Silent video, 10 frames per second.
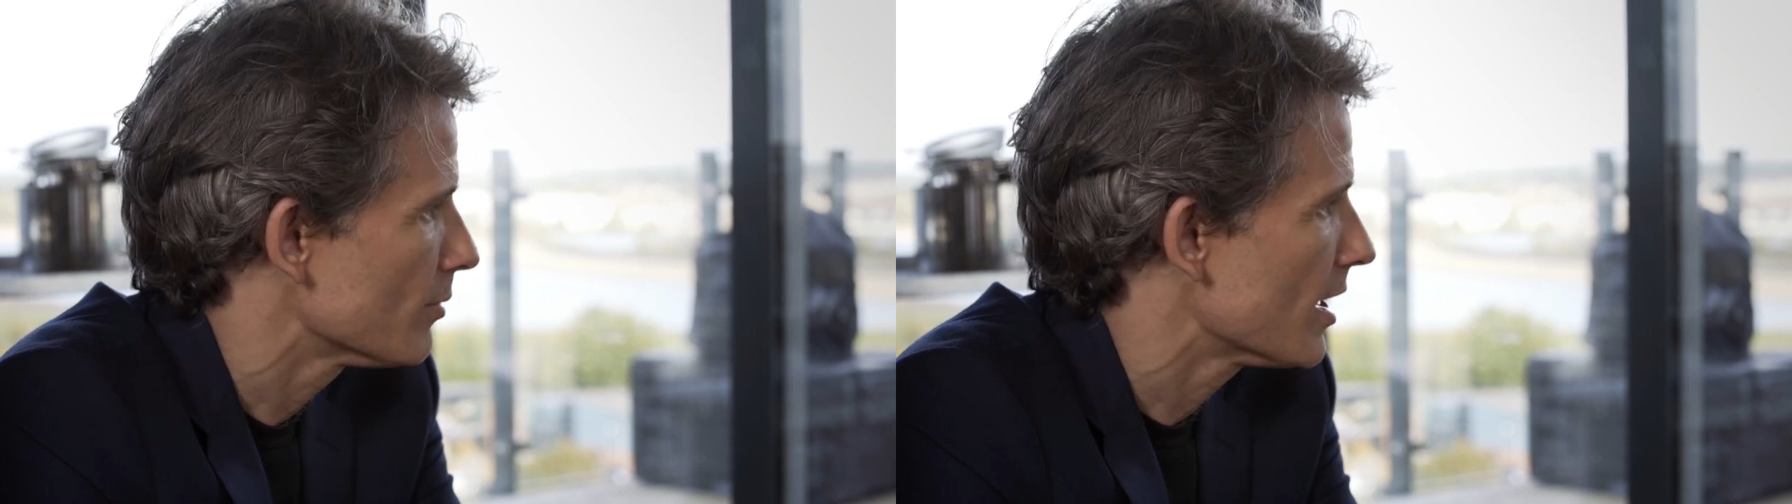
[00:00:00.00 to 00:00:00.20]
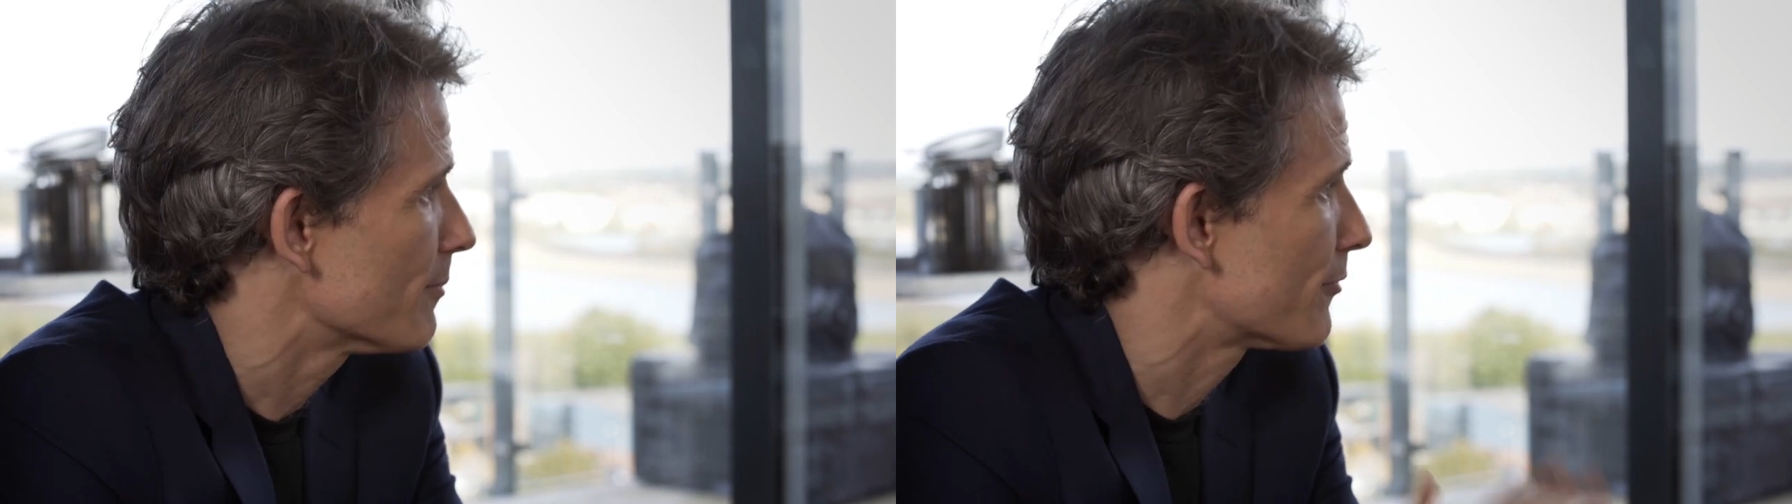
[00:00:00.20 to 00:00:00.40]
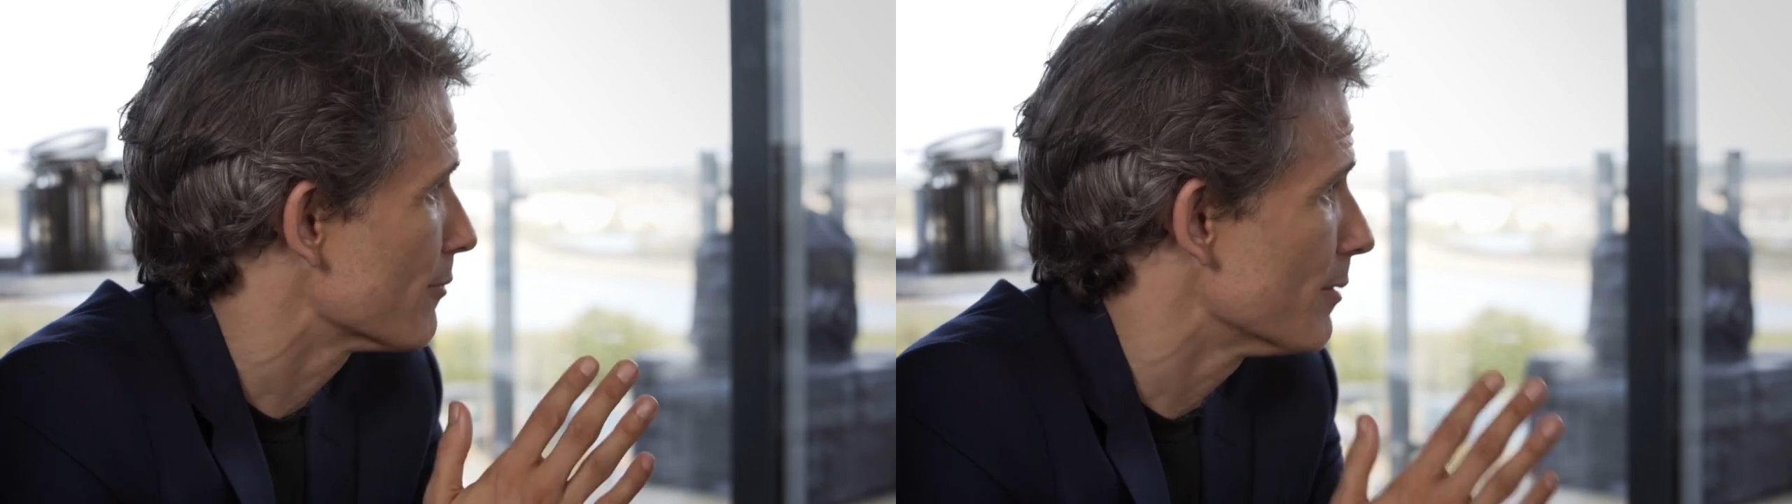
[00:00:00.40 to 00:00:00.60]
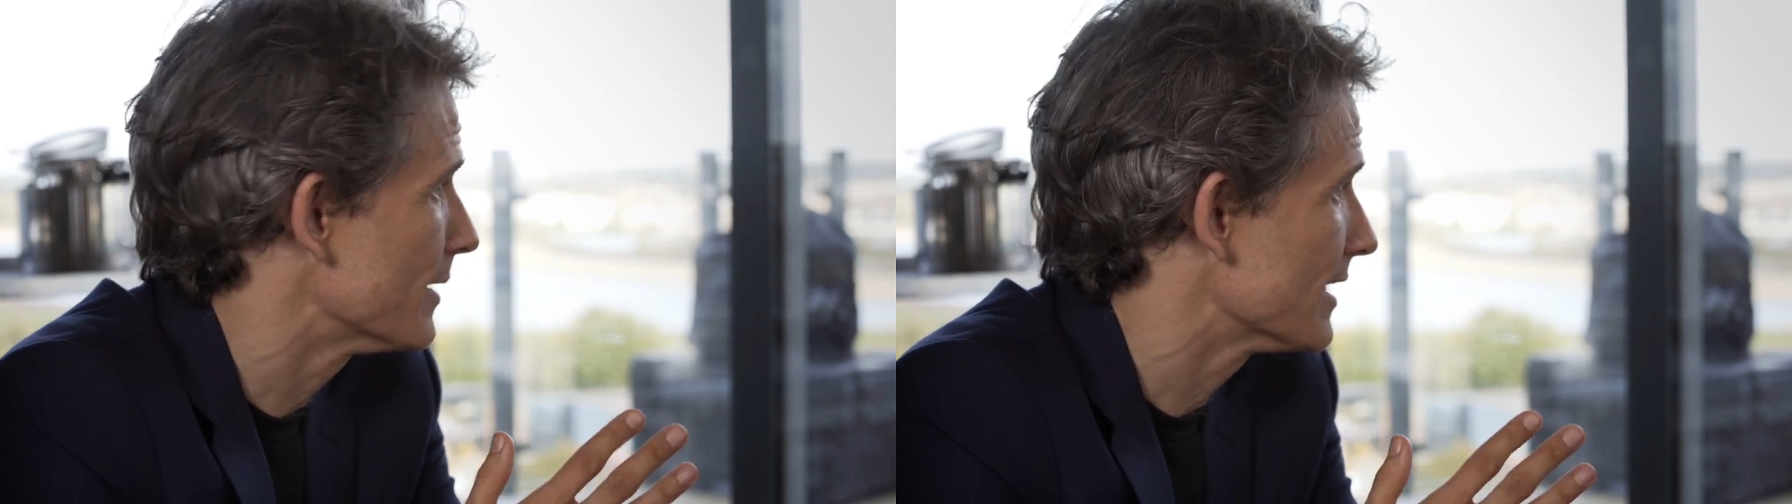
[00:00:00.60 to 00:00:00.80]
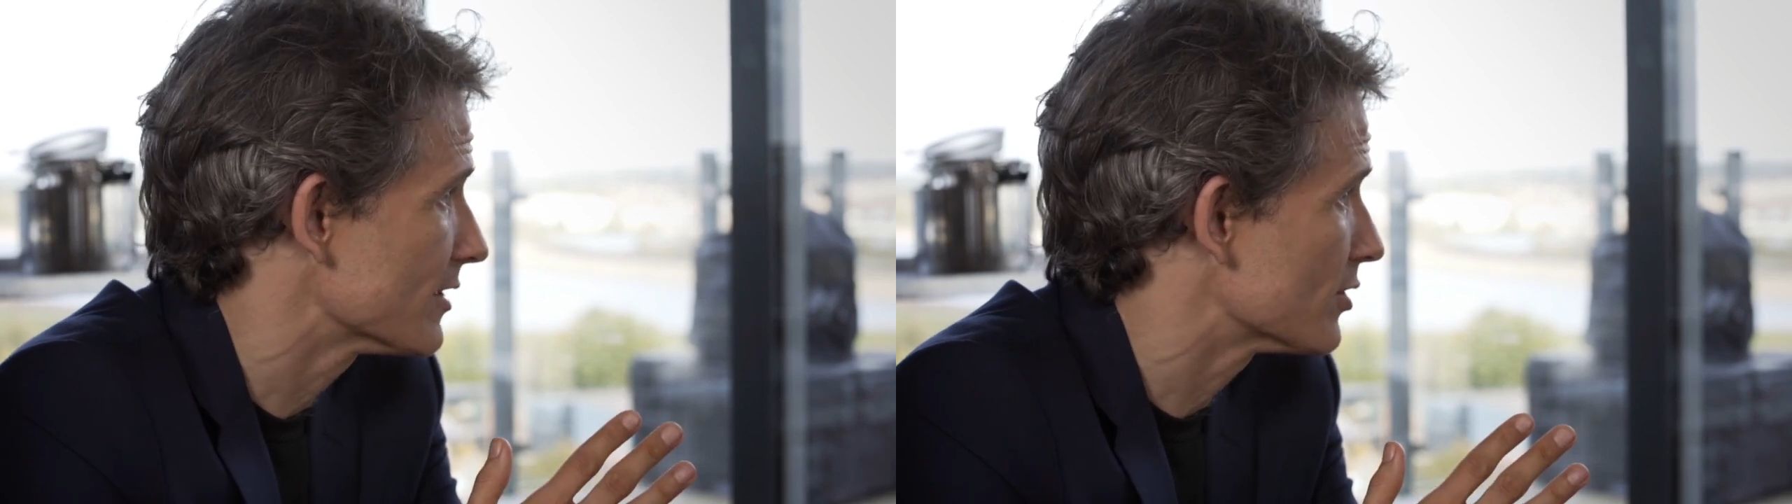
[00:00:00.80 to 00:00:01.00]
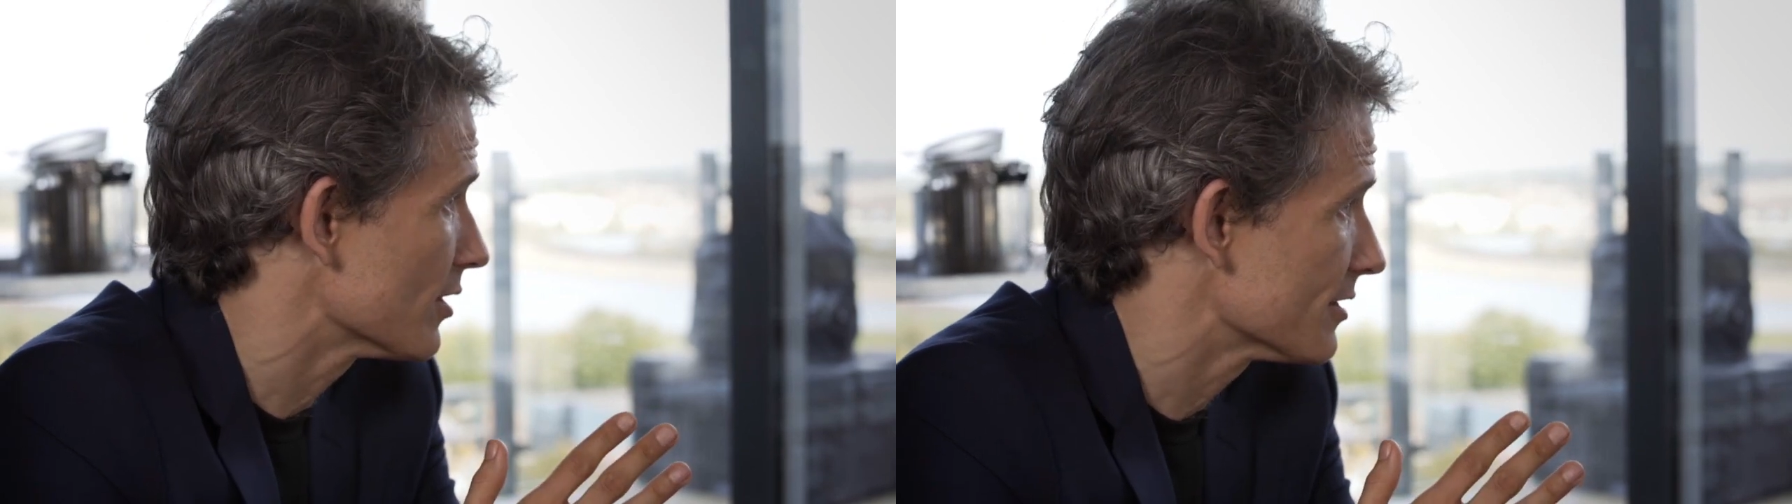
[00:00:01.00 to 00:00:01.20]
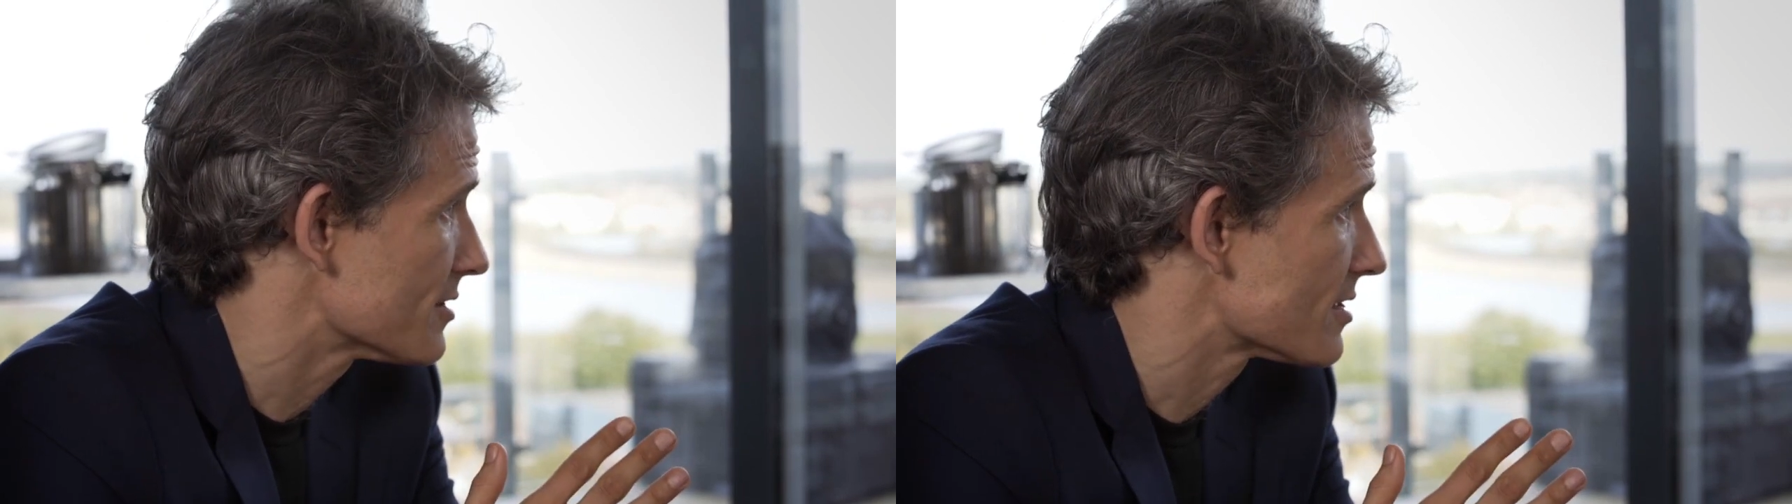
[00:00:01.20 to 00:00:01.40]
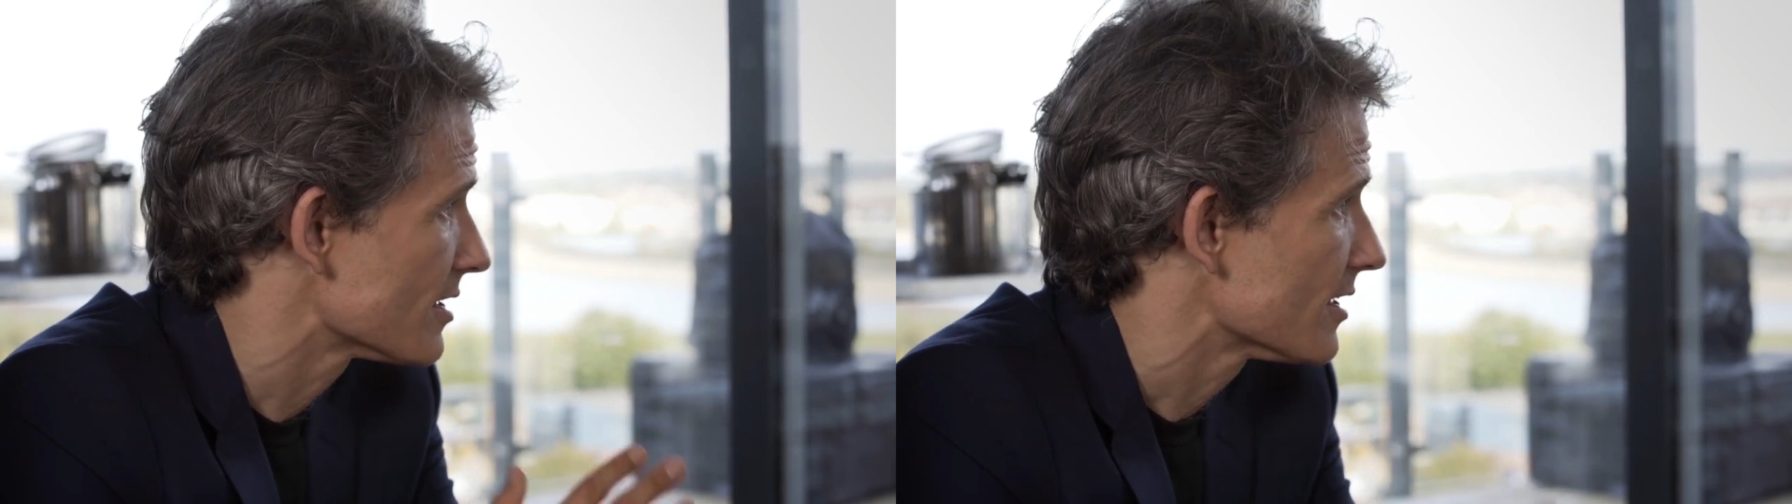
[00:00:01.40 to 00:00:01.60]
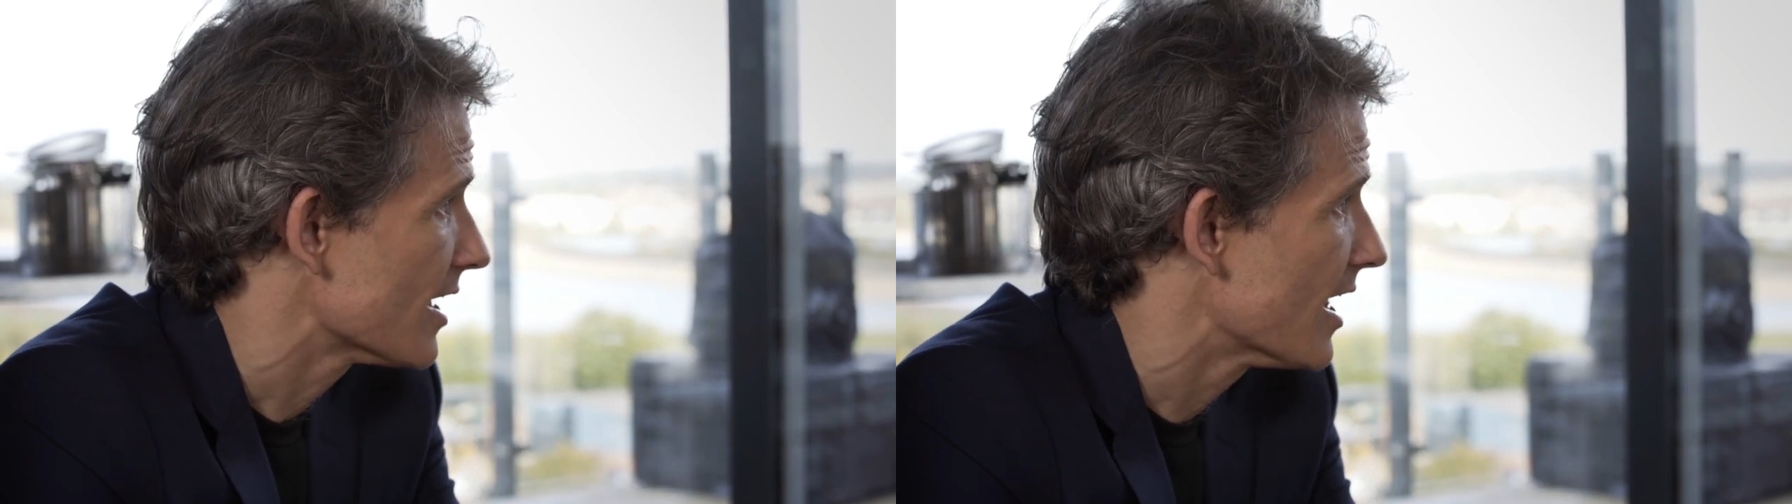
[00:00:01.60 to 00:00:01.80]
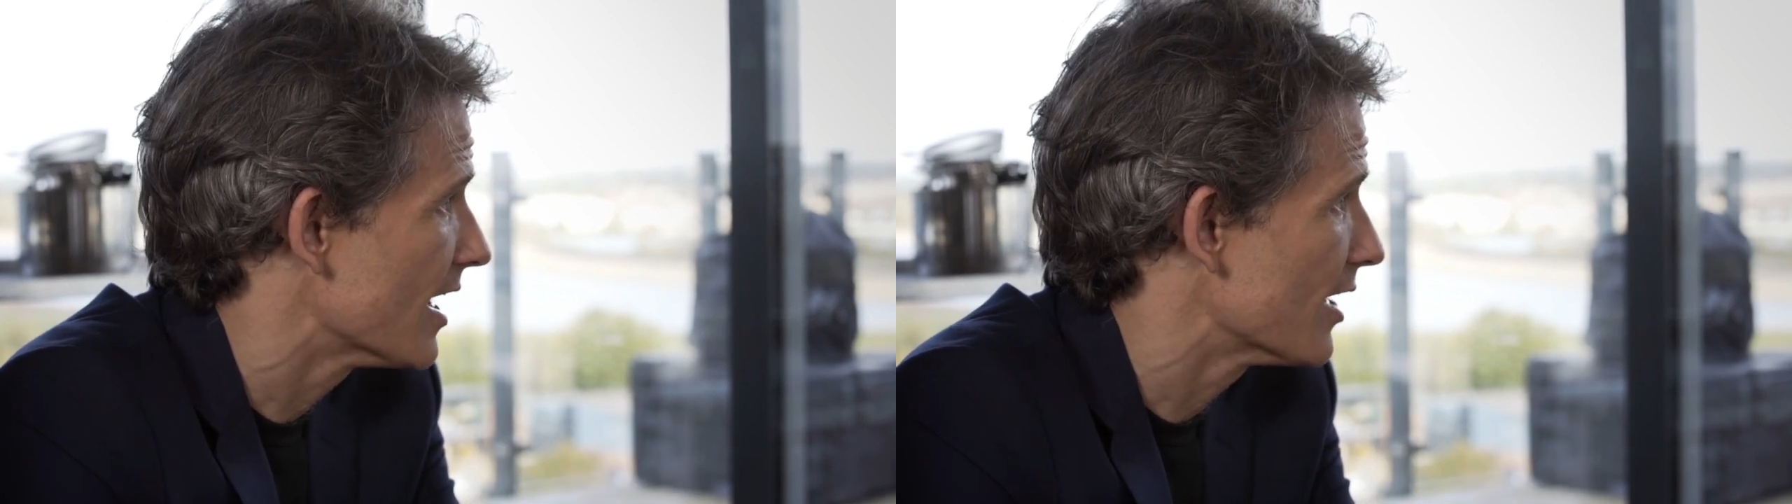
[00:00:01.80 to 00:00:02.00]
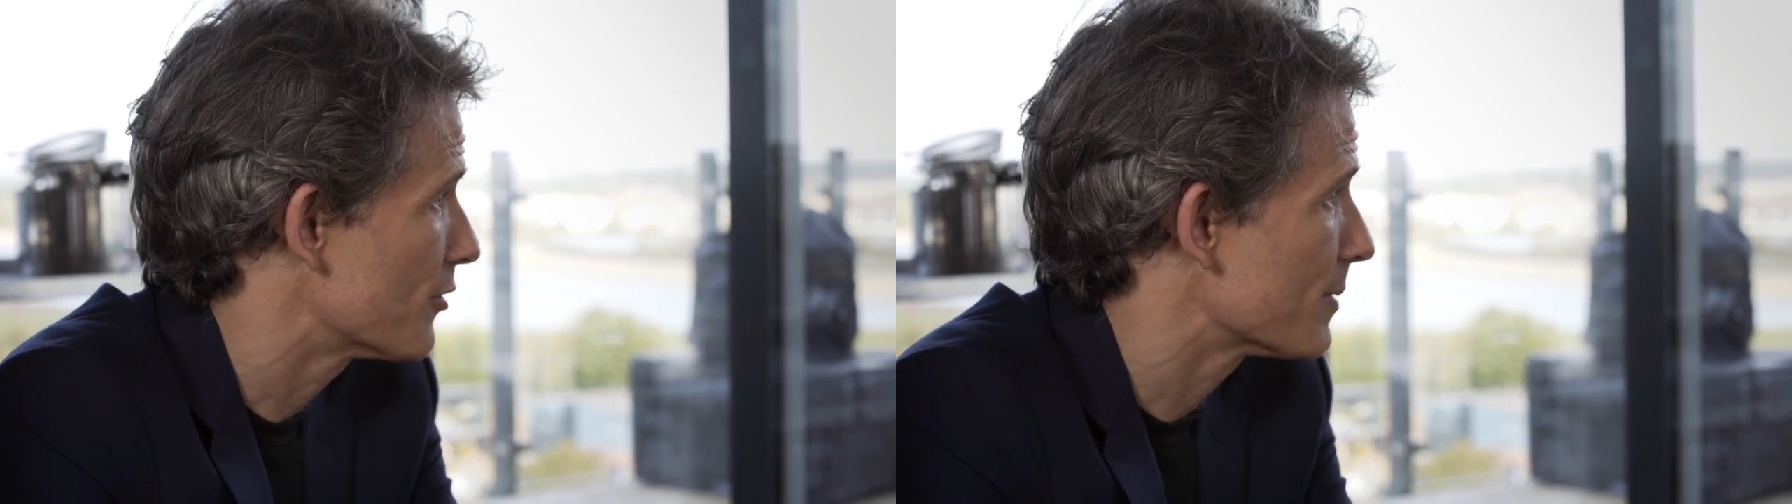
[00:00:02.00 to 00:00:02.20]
Up from $1 billion at